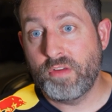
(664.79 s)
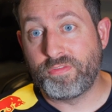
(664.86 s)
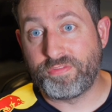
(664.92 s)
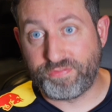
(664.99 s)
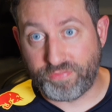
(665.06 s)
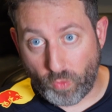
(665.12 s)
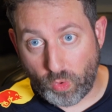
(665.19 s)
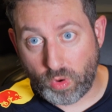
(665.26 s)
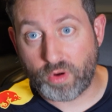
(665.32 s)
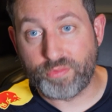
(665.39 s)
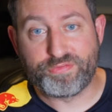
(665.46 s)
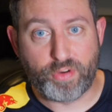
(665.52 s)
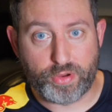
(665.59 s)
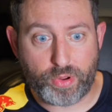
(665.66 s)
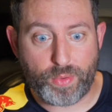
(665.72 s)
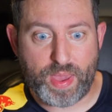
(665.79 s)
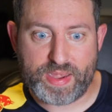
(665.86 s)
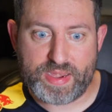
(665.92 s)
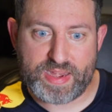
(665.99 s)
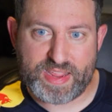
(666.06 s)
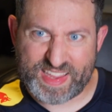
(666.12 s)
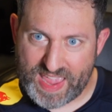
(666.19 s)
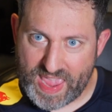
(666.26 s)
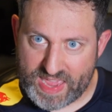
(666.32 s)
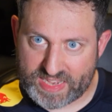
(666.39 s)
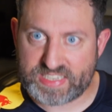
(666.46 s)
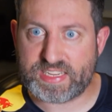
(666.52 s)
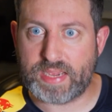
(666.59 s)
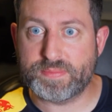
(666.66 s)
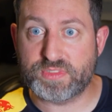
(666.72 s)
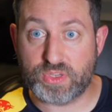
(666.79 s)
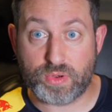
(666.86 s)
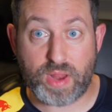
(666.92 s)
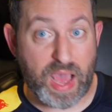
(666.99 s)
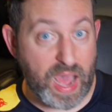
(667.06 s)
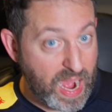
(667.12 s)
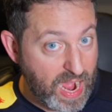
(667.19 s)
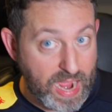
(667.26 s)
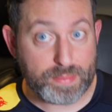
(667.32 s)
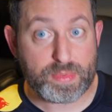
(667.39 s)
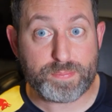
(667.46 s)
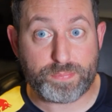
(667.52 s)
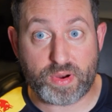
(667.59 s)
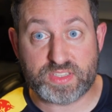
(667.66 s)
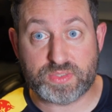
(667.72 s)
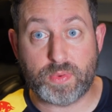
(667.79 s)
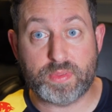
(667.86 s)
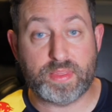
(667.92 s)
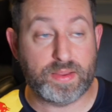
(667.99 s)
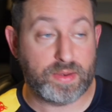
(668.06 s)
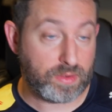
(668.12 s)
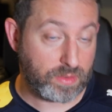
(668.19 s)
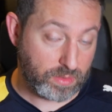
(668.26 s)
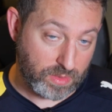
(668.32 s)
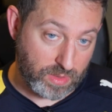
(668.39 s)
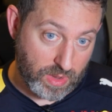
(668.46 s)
for photo editing anytime soon. I'm impressed with it.